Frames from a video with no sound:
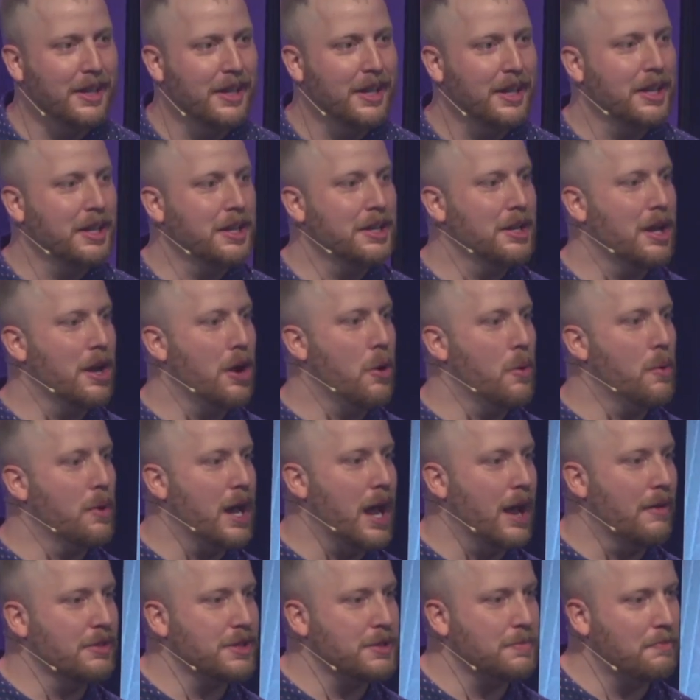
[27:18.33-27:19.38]
you know, when
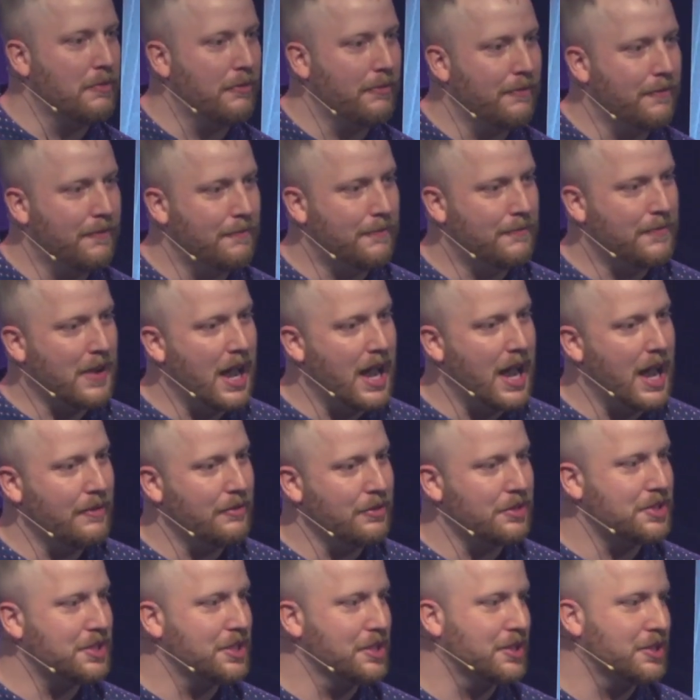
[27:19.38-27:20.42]
I was five
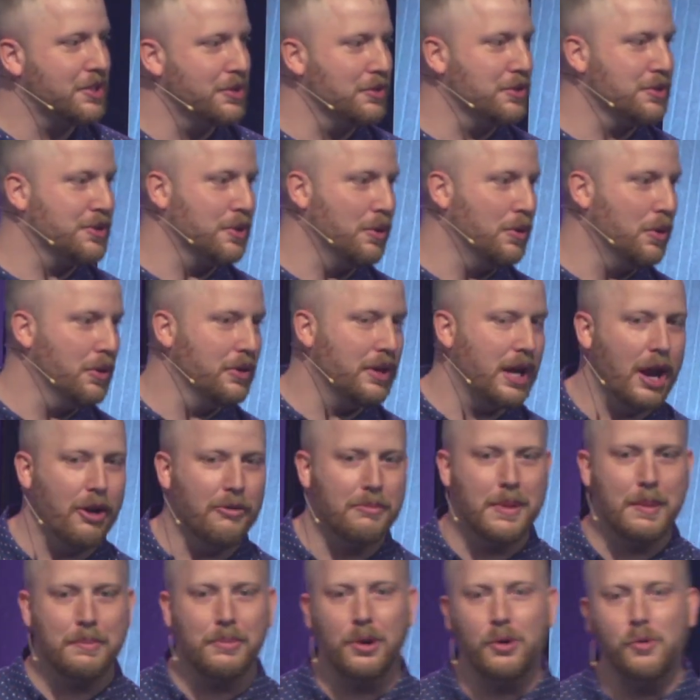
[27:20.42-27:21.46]
or six years old, I
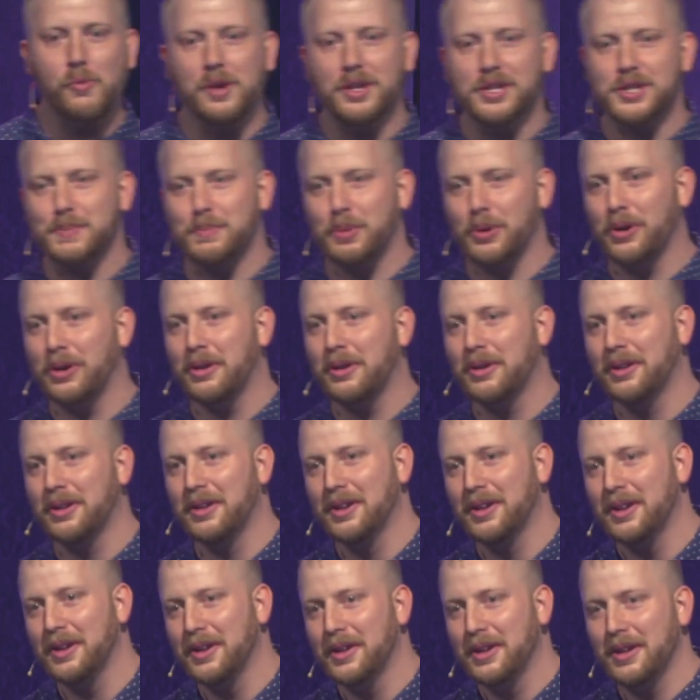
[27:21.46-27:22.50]
remember a whisper.
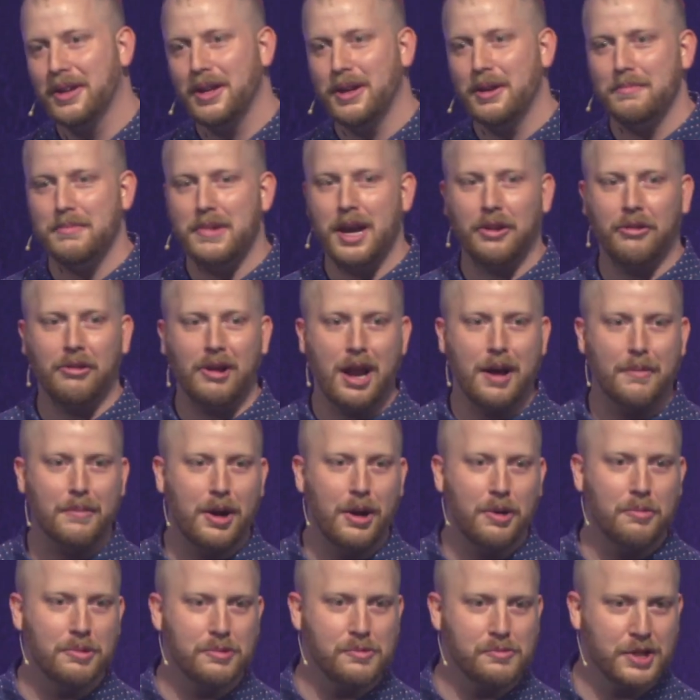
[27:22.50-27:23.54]
My
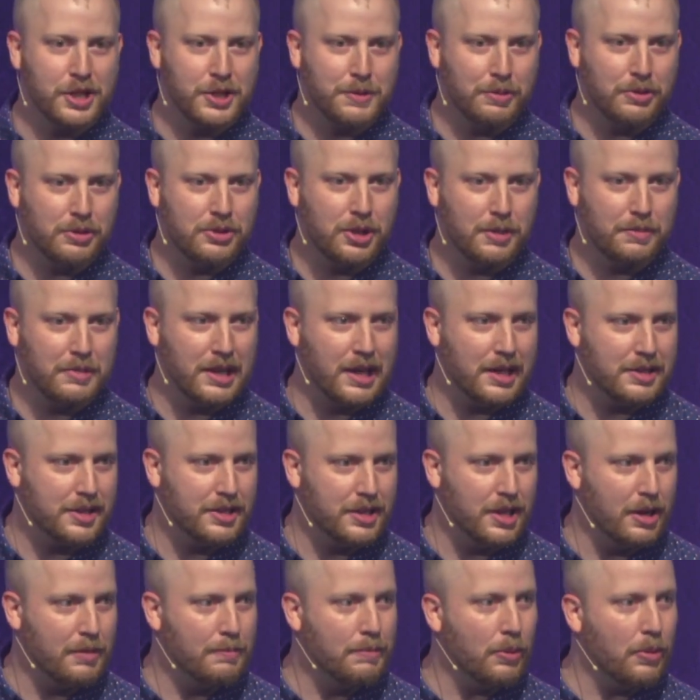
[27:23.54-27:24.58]
grandma would whisper to me as a
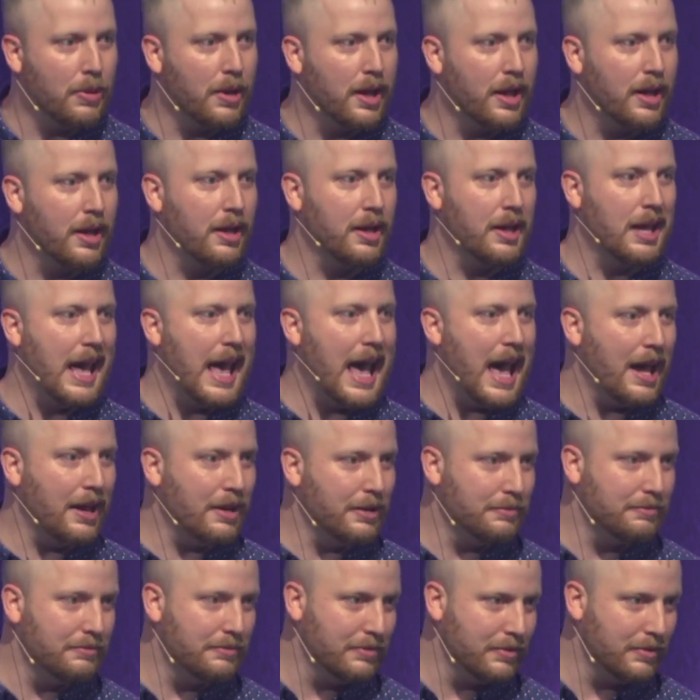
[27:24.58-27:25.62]
young boy Adam,
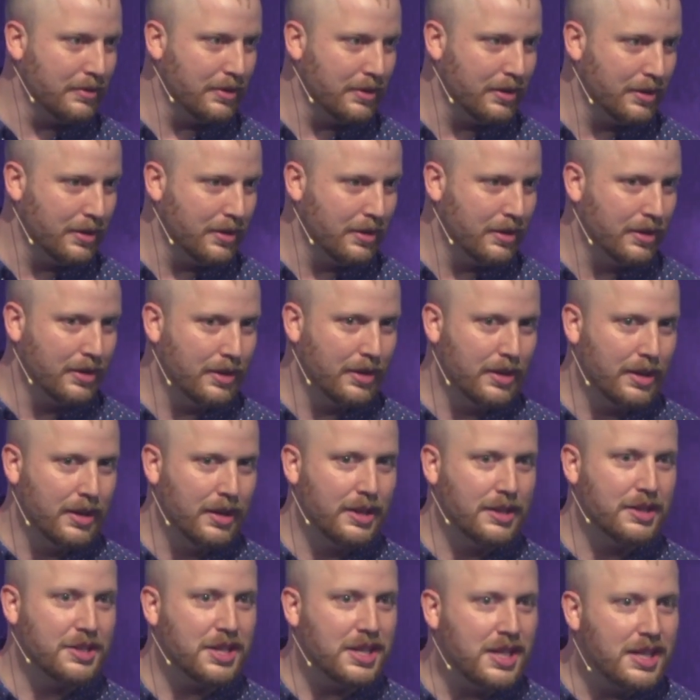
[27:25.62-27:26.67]

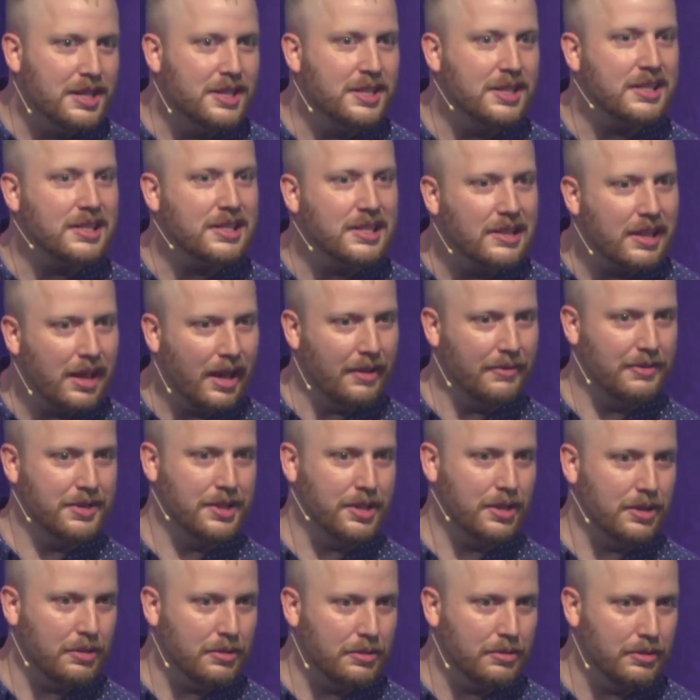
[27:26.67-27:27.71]
Jesus loves
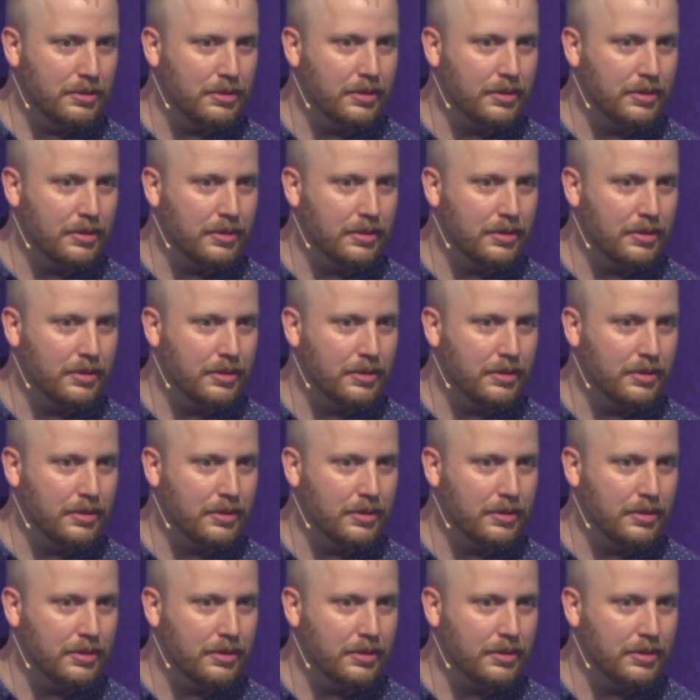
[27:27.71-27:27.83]
you.